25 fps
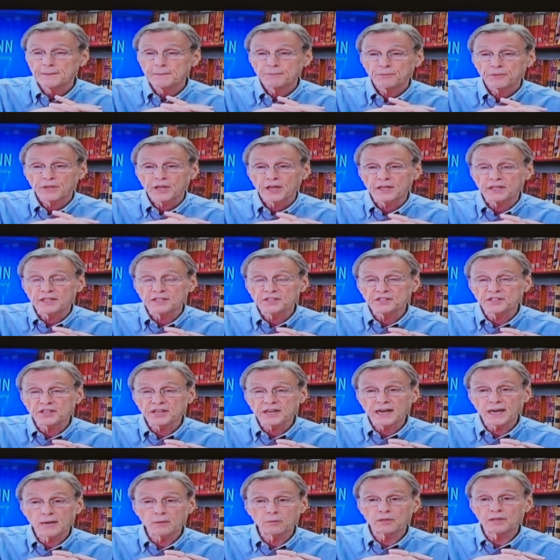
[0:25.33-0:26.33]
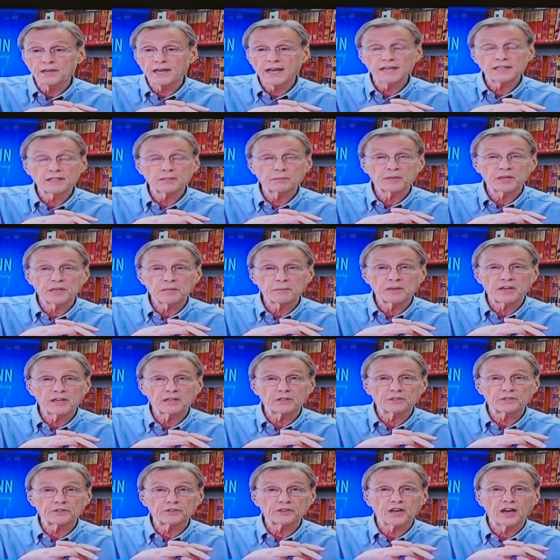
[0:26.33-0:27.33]
and he said, I will not debate
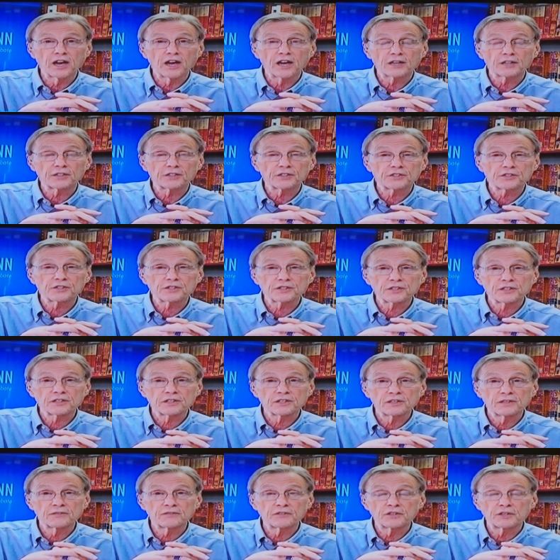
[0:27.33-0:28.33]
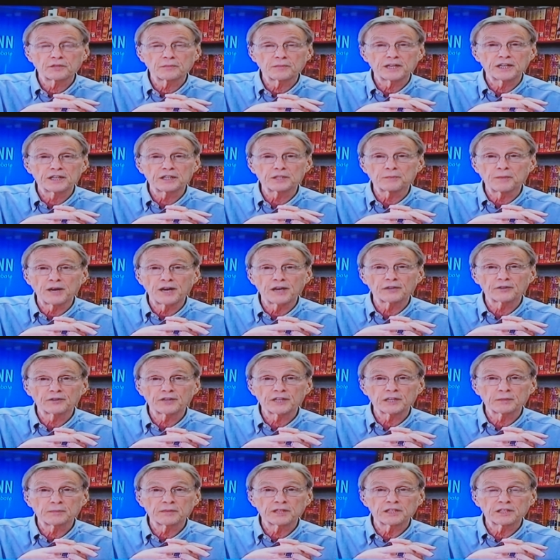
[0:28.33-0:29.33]
Michael Dukakis uh, if the debate is
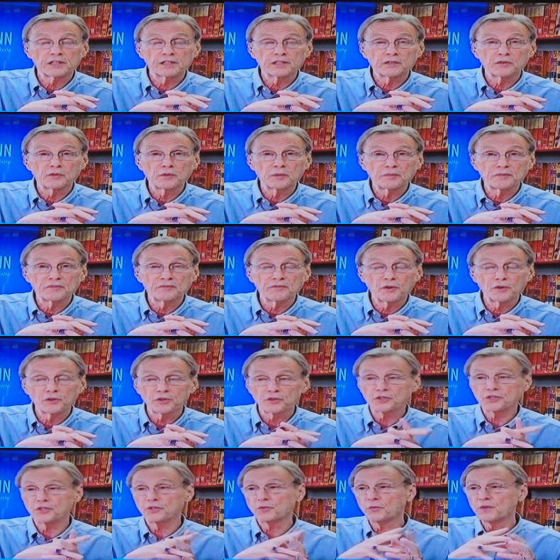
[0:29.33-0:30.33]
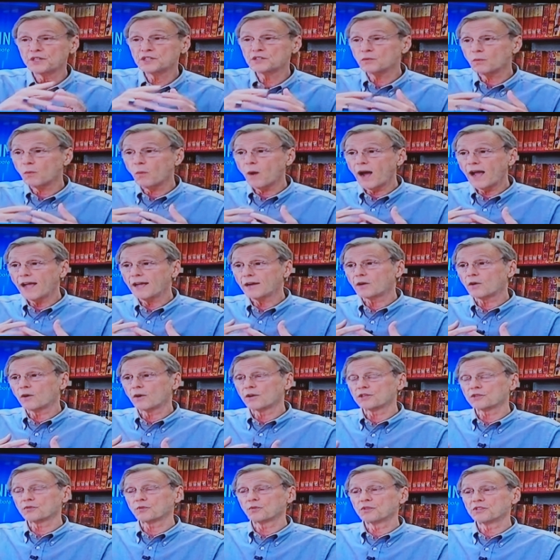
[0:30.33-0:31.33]
moderated by the League of Women Voters. And the reason why, of
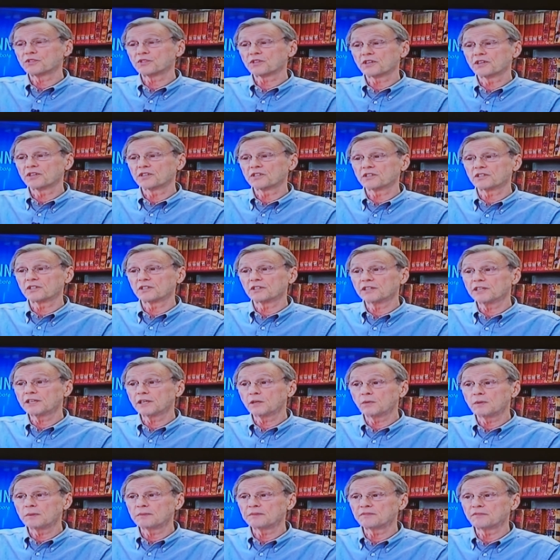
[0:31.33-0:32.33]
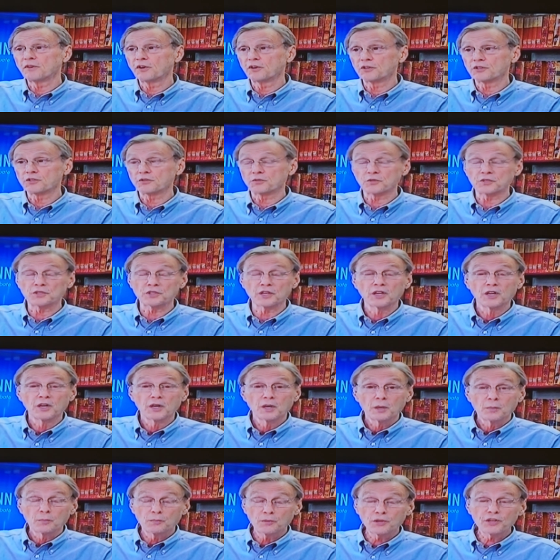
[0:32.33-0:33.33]
course, was because the League of Women Voters was
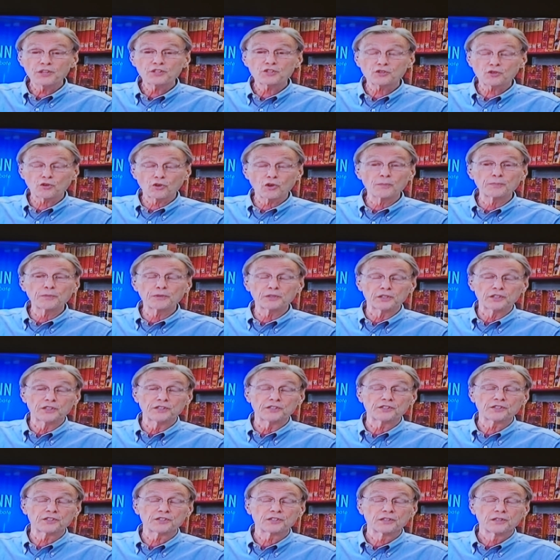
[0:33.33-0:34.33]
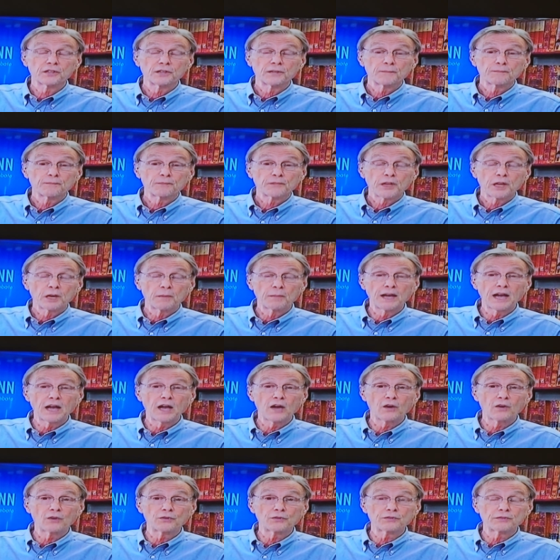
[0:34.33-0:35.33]
pretty scrupulous
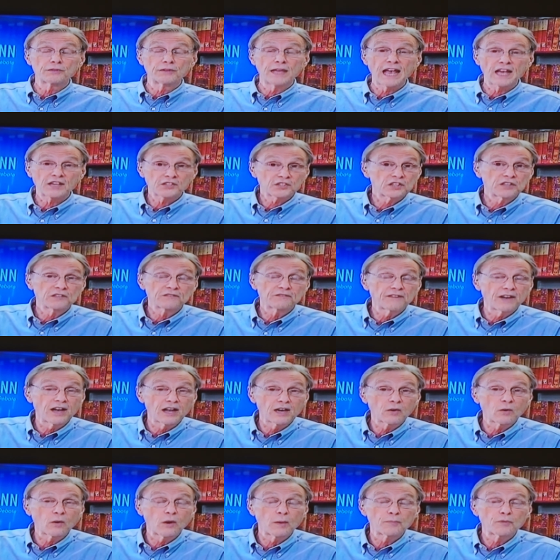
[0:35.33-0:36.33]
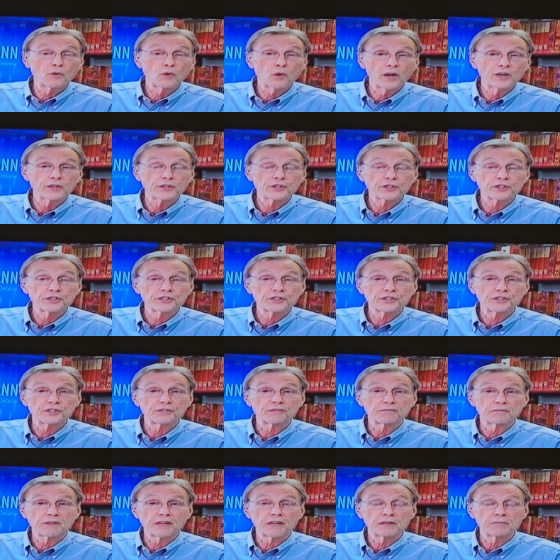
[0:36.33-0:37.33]
about asking follow up questions
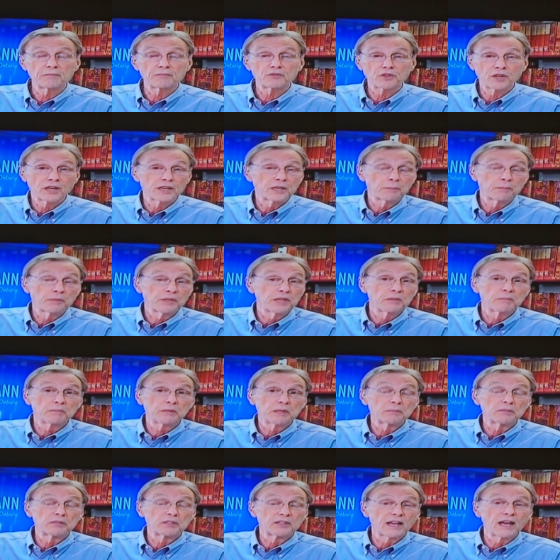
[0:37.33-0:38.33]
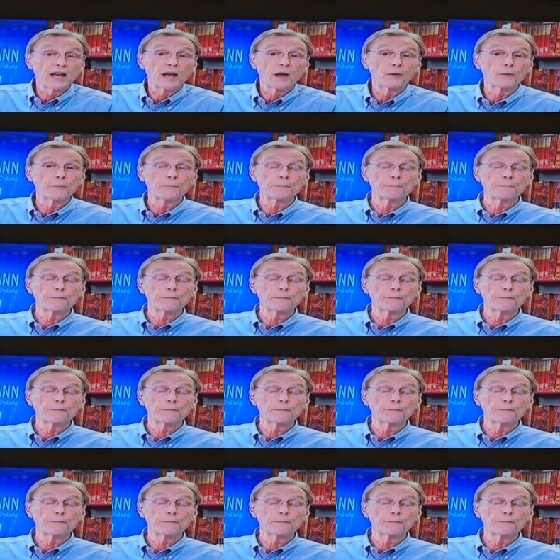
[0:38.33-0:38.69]
and, and trying to pin people down.